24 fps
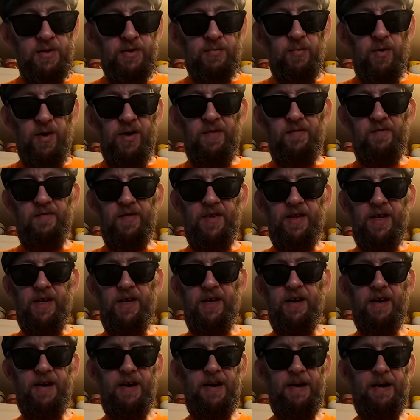is one of
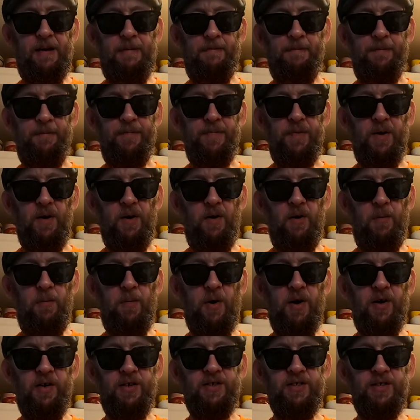the
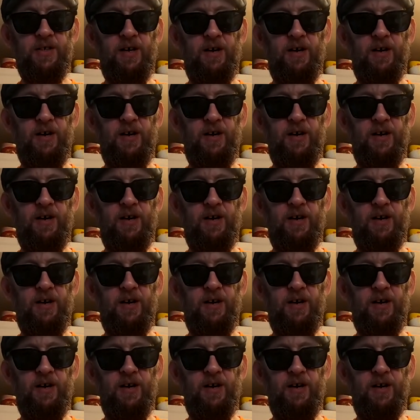hallmarks